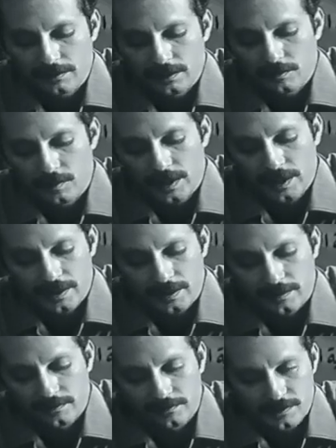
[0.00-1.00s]
And then we
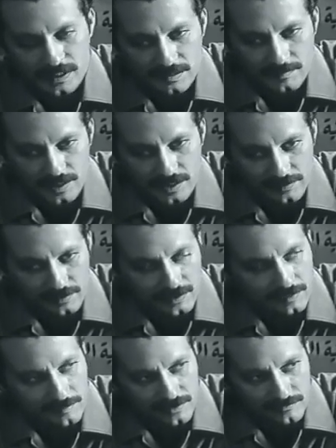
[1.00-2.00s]
had some
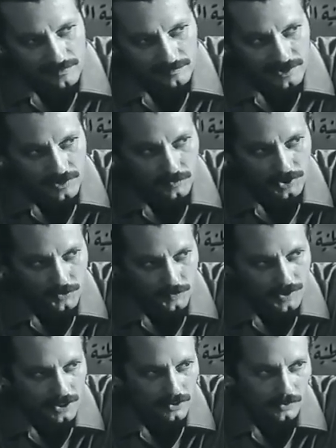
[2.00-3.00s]
other Arab governments
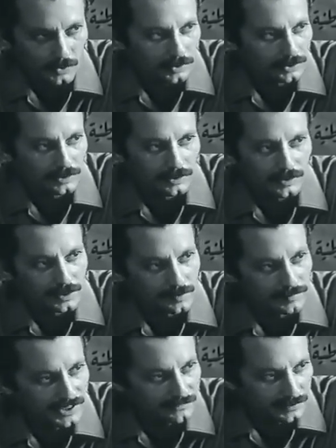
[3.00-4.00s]
which we call
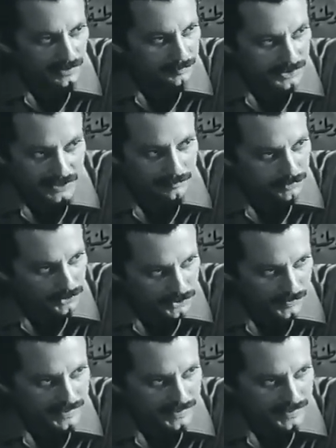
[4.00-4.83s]
the military petit